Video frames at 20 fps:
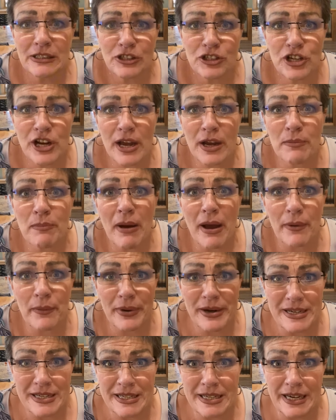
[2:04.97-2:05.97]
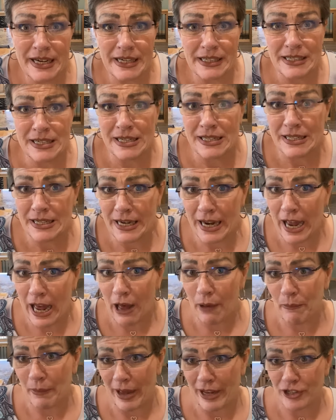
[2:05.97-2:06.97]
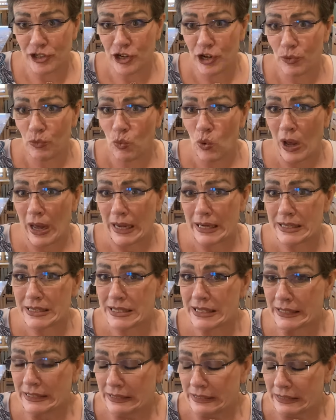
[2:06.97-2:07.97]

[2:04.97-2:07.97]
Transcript: check my receipt to see how much it was.